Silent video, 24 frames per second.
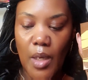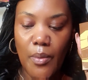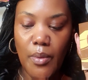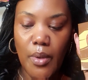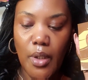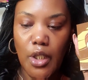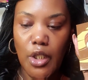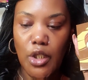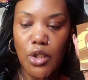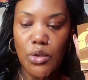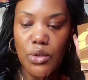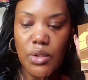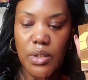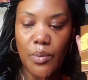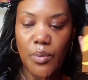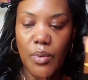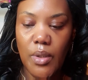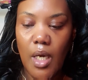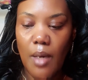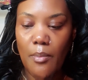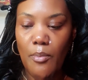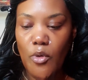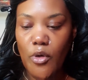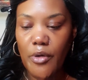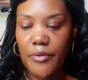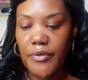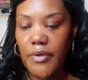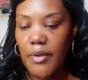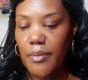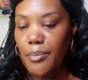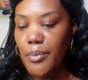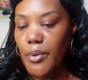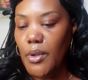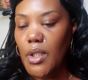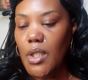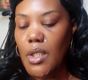we're going to use it with our
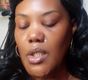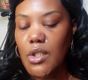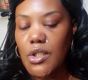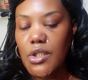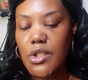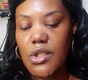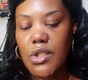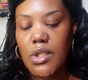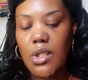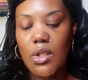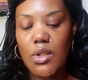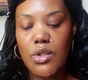Morphe brush.